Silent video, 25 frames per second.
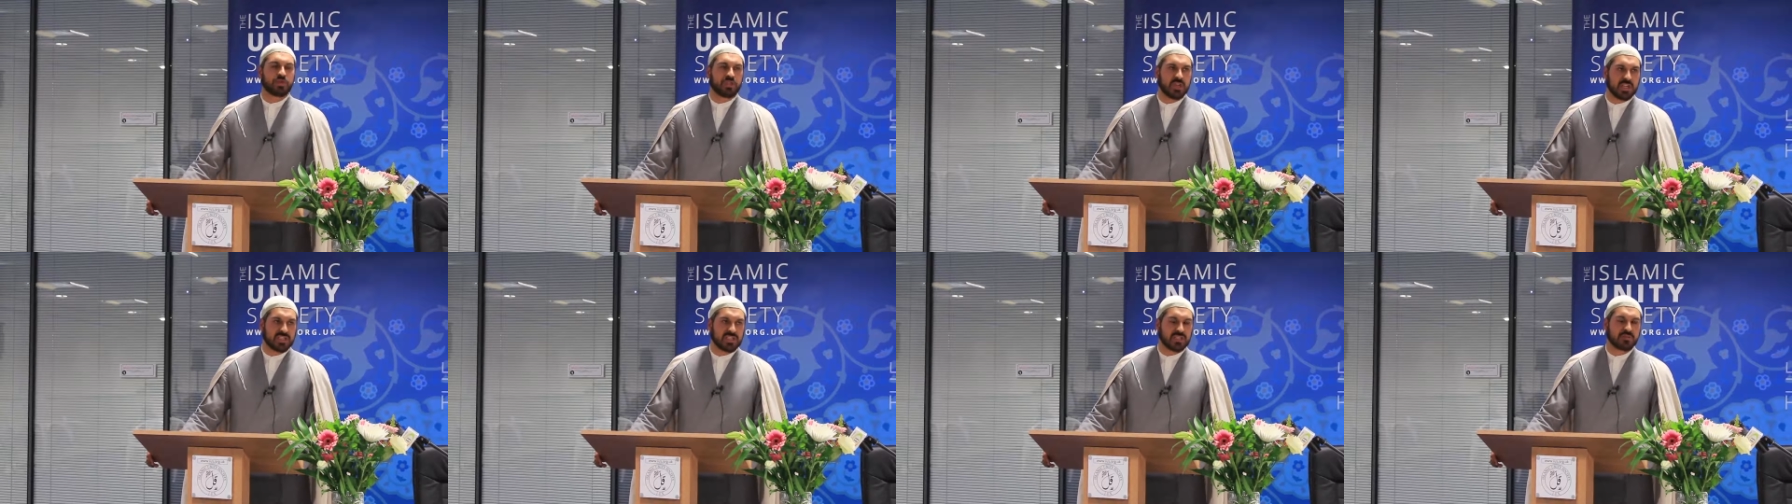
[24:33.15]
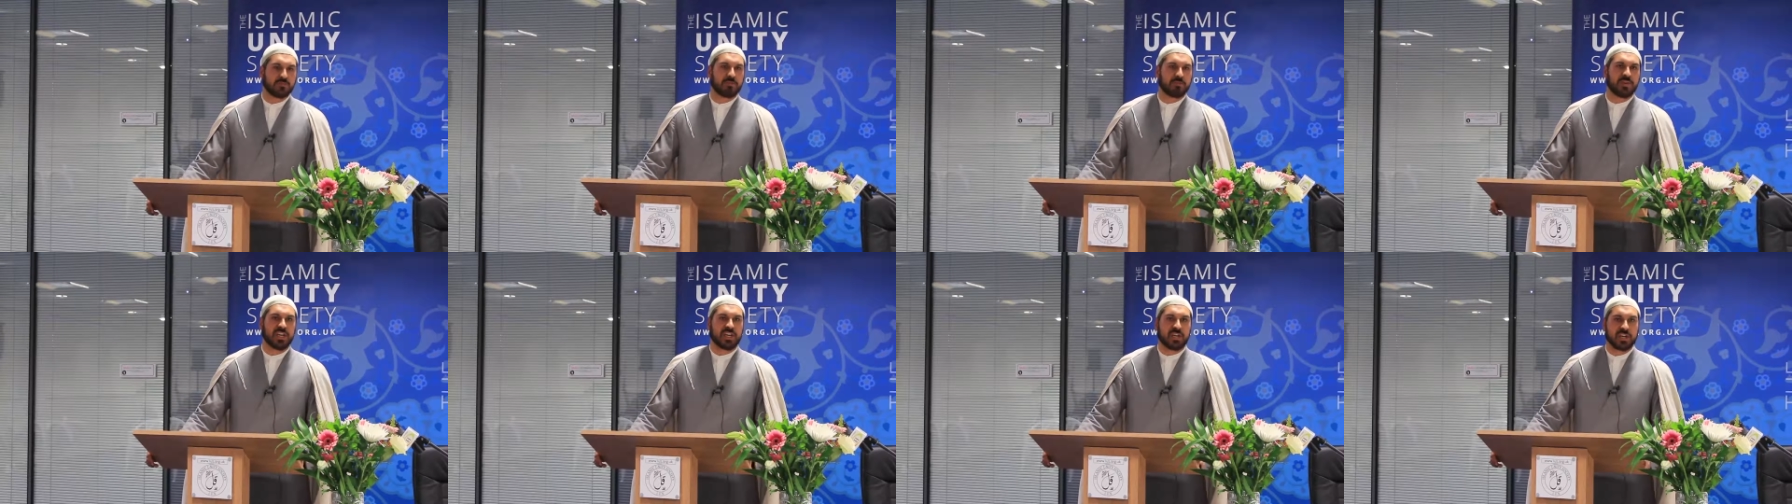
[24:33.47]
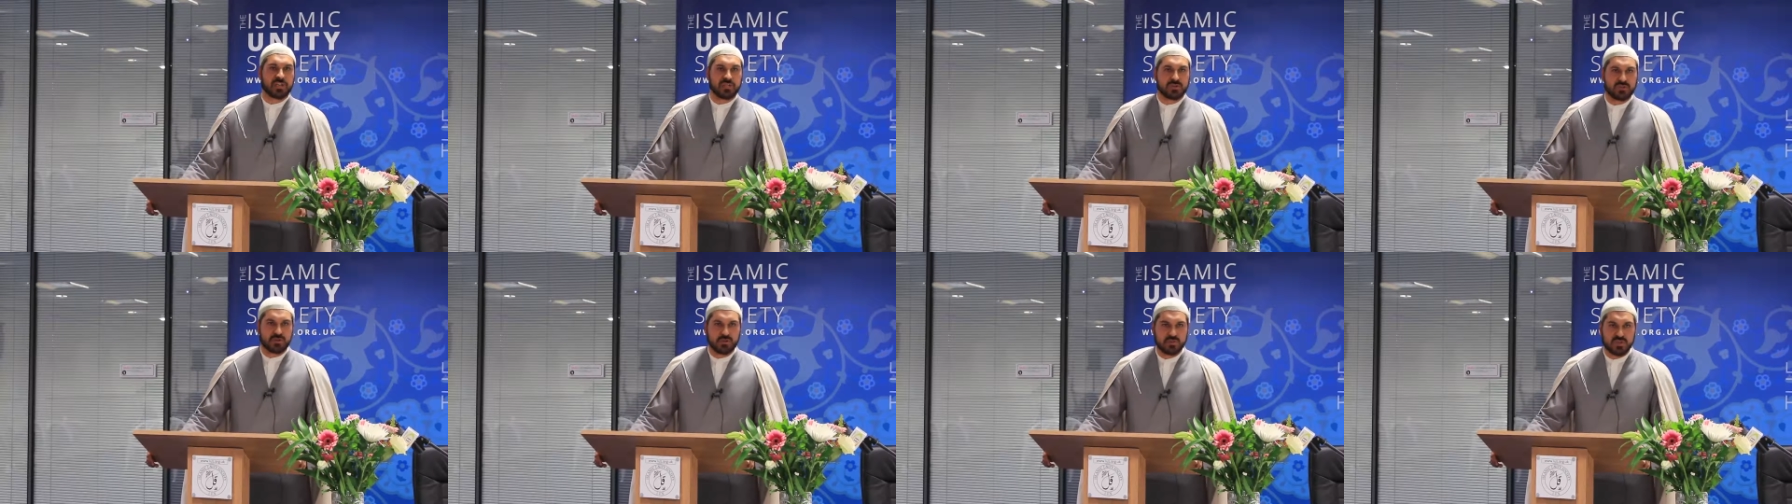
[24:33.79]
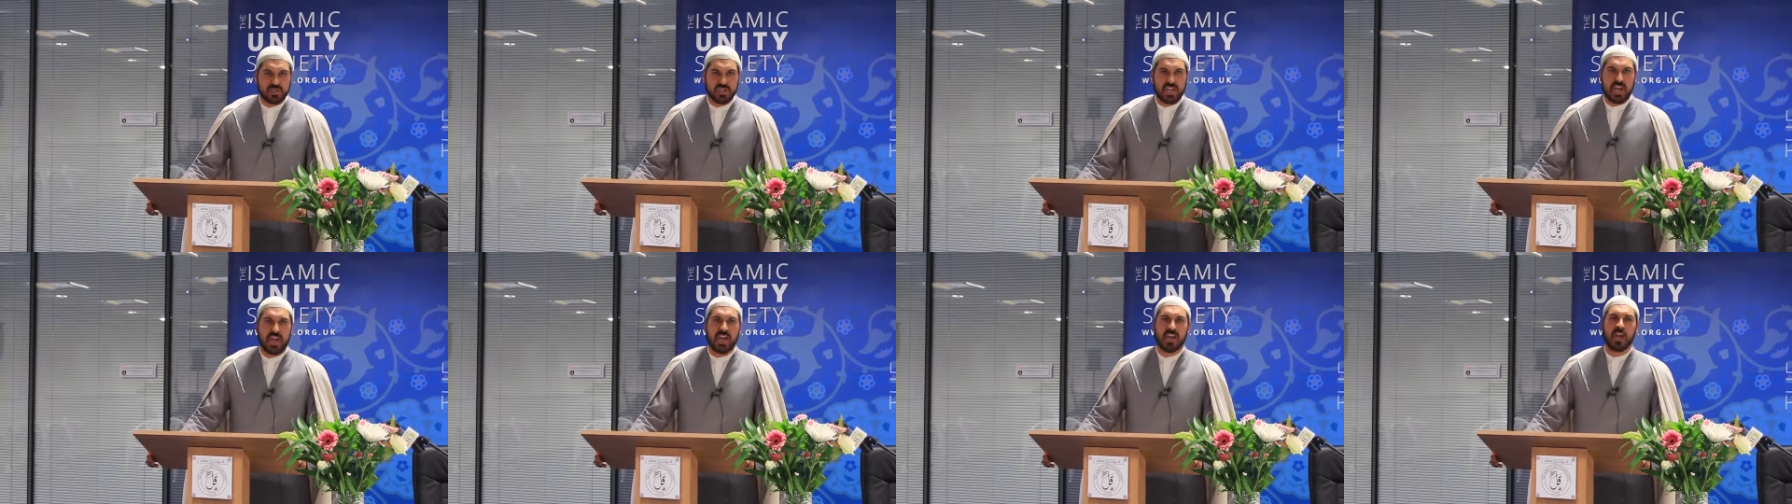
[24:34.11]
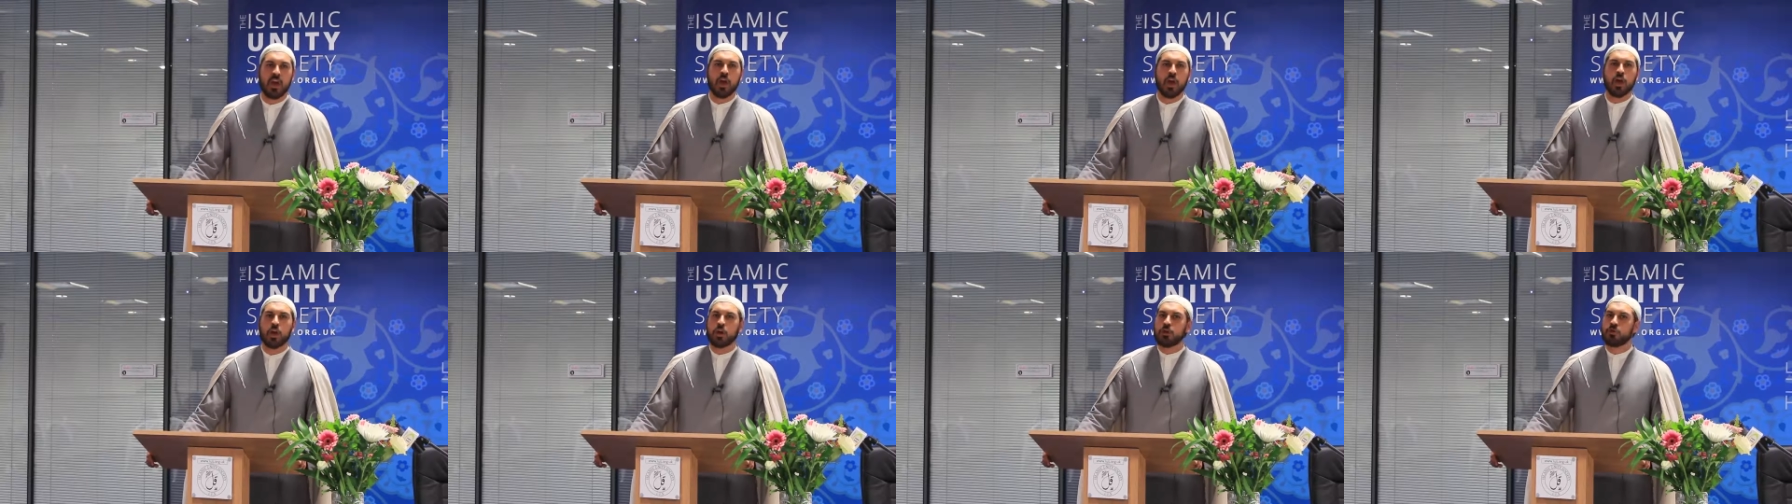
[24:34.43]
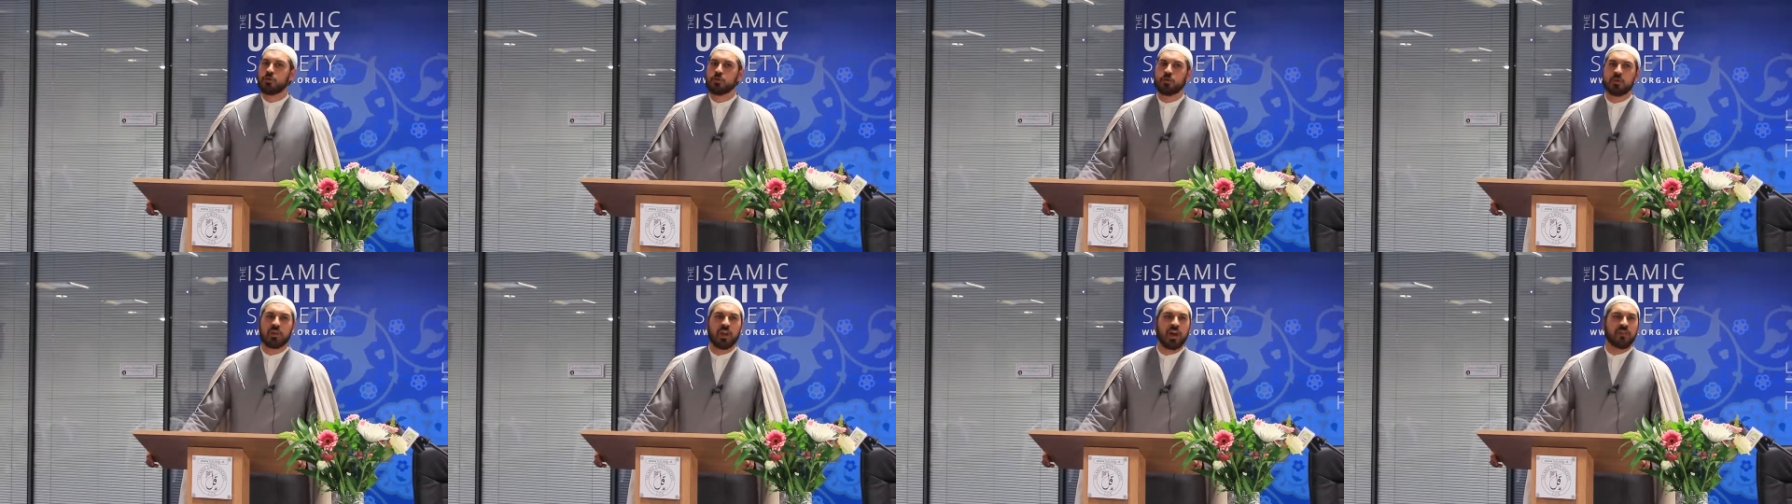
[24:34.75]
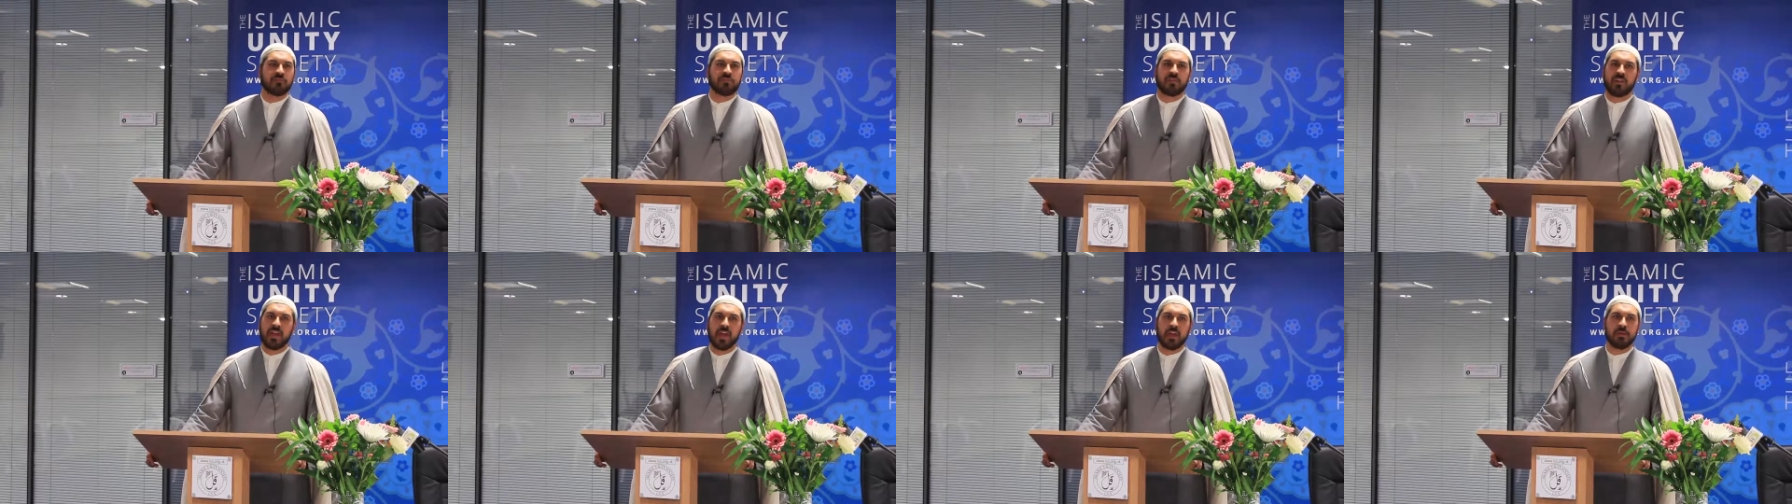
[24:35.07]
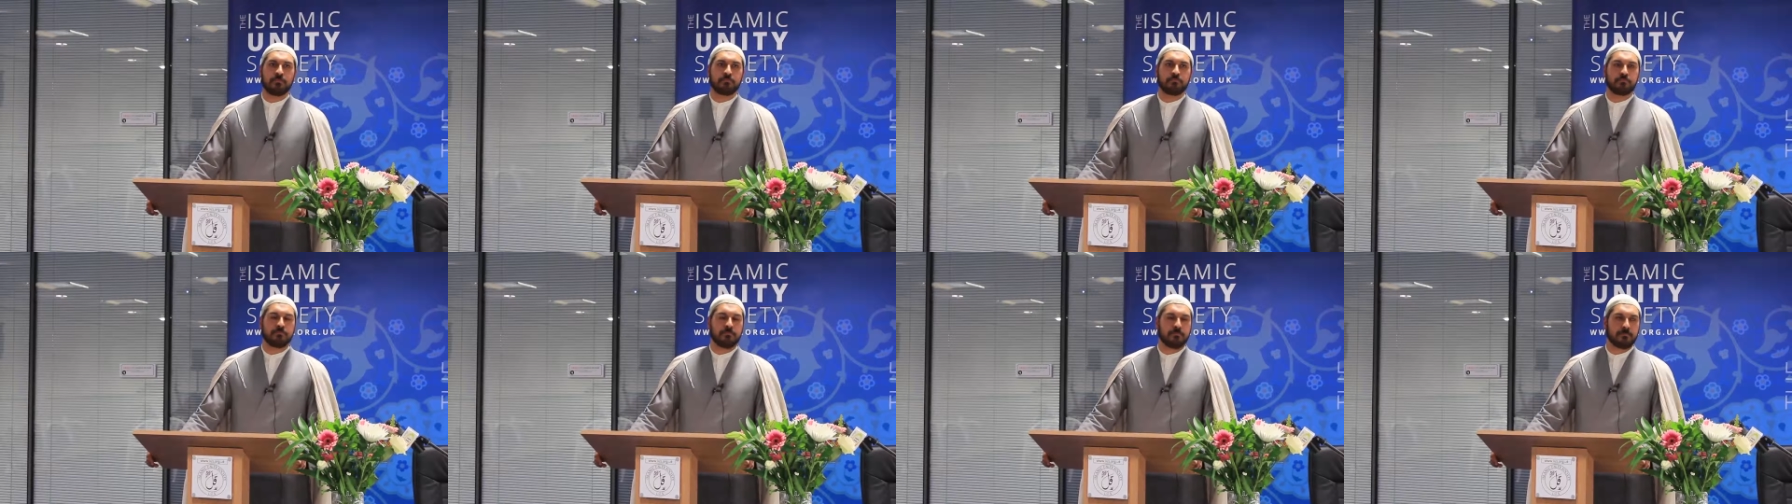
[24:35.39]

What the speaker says: just because you say you love him,